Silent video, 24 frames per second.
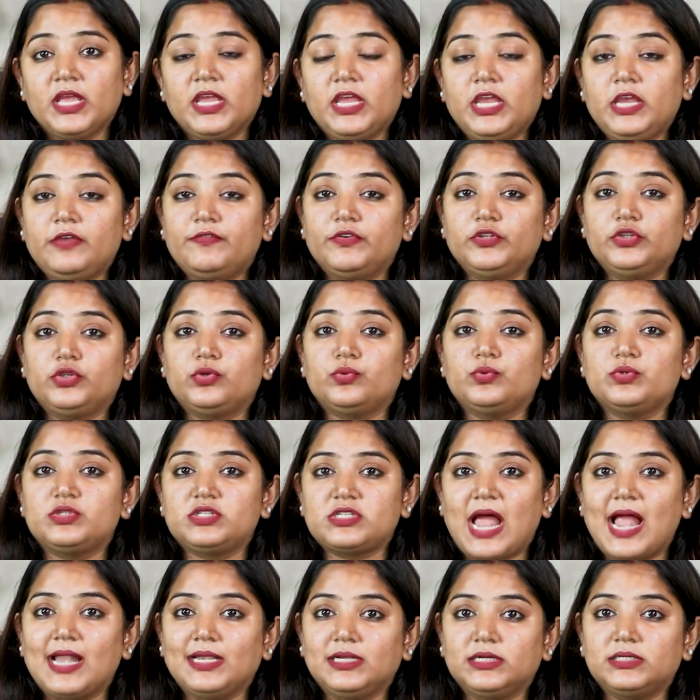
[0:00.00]
Even through
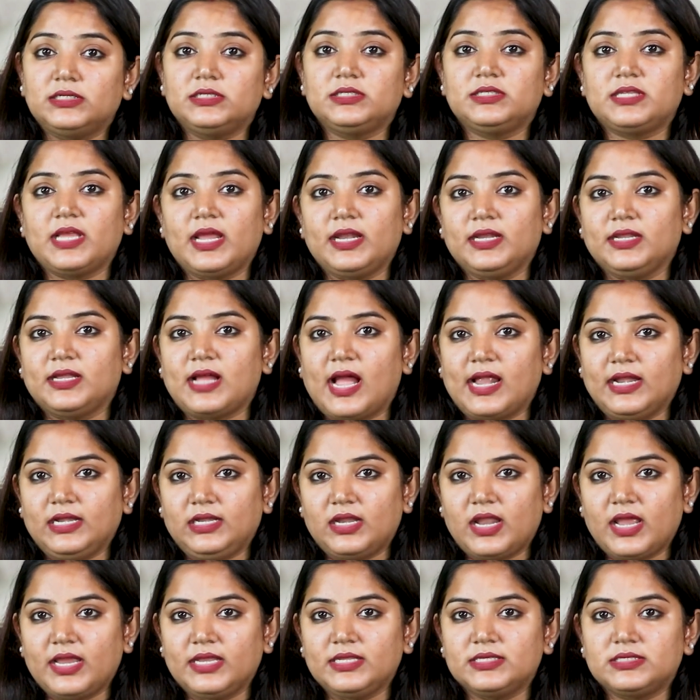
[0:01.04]
standards and
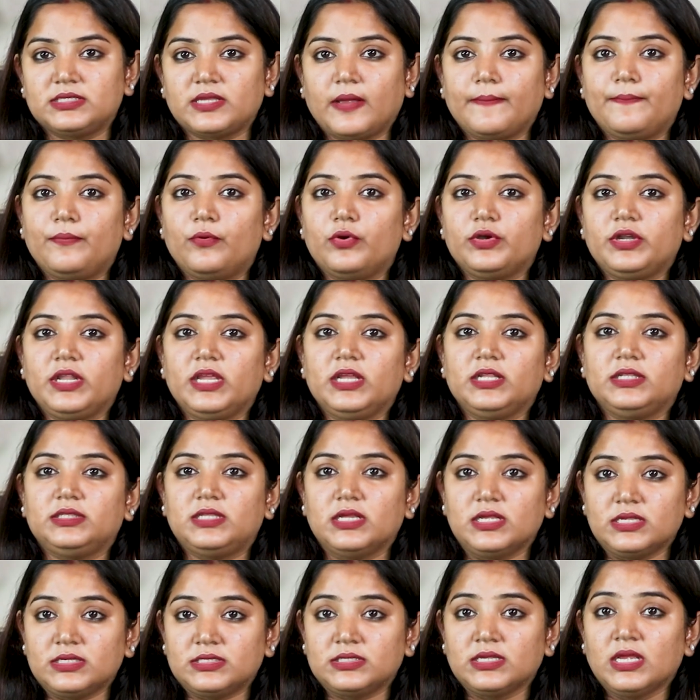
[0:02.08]
guidelines supporting
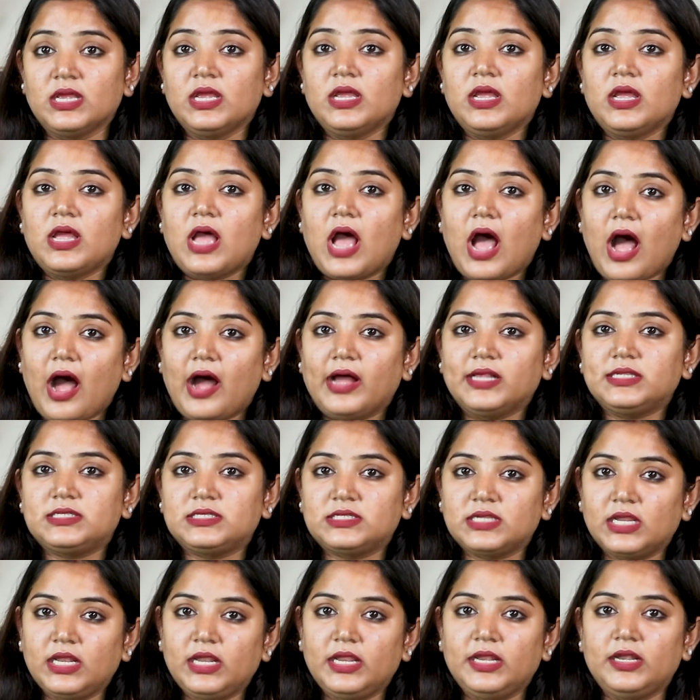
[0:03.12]
this are
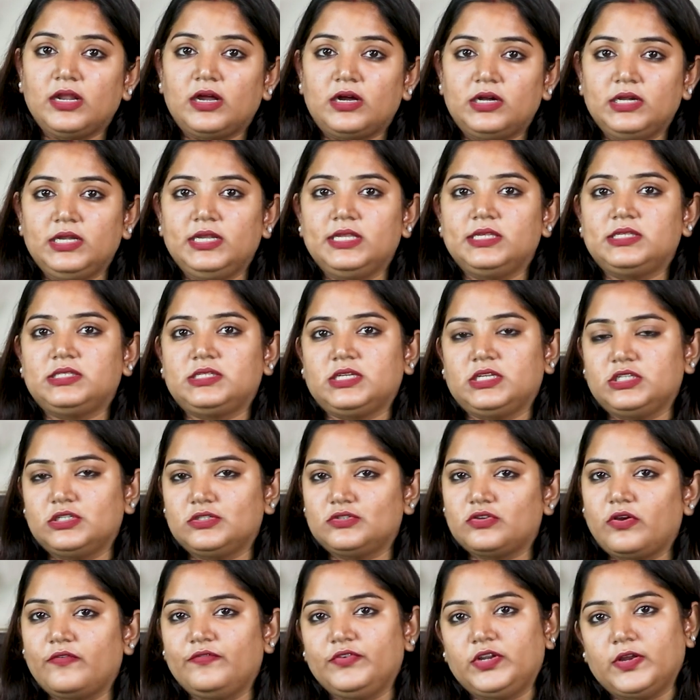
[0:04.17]
still in early
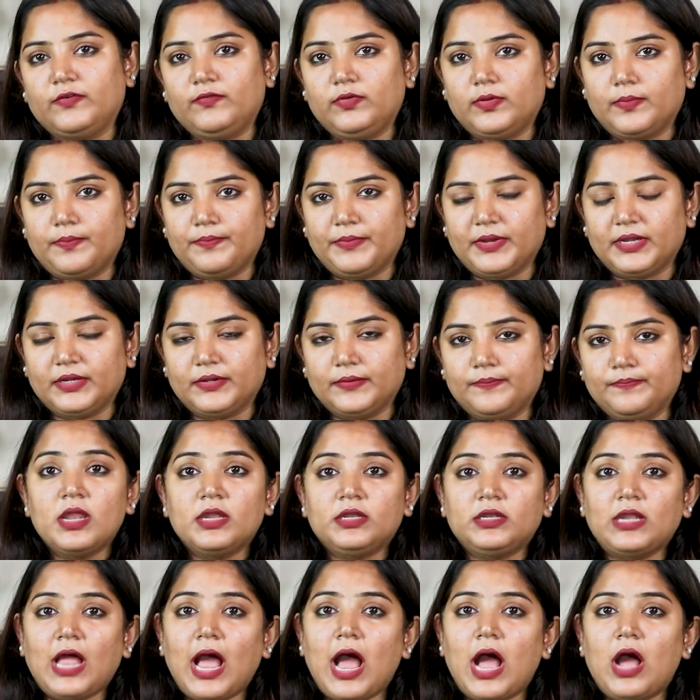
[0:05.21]
stages of development.
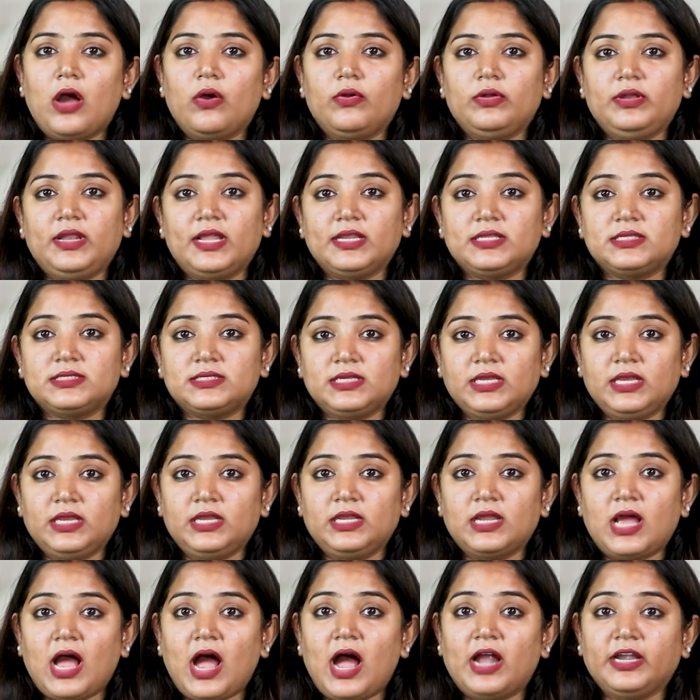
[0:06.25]
Now, let's
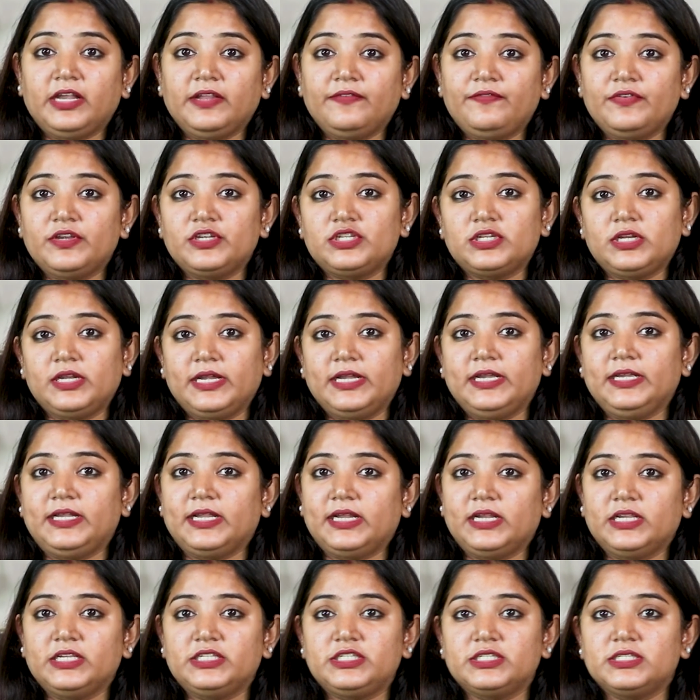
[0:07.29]
see artificial
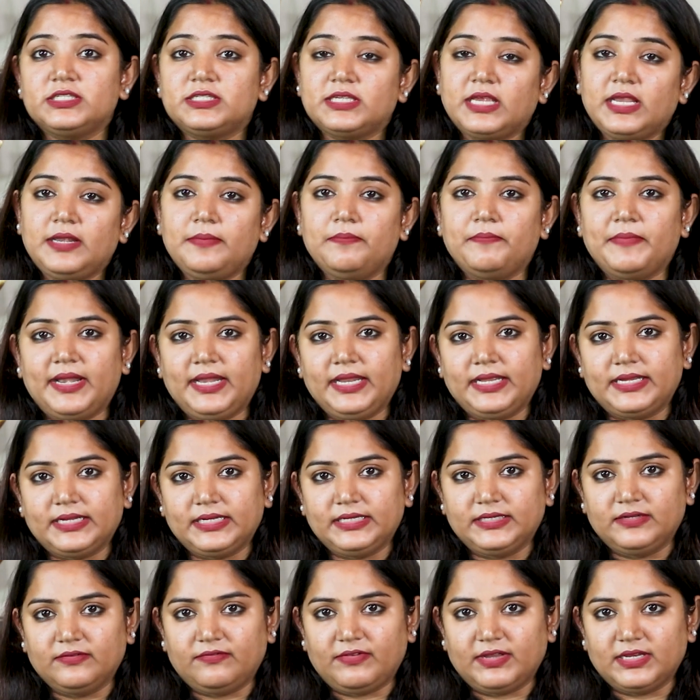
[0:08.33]
intelligence in
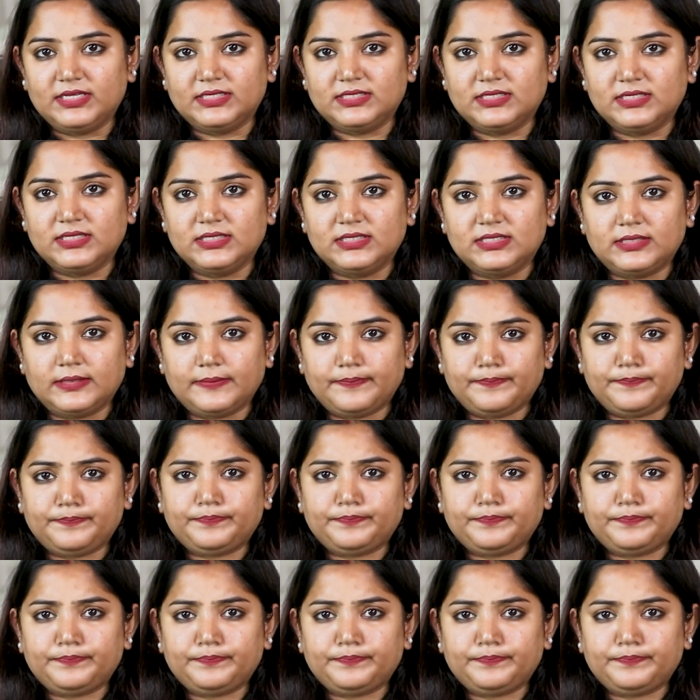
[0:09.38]
medical devices.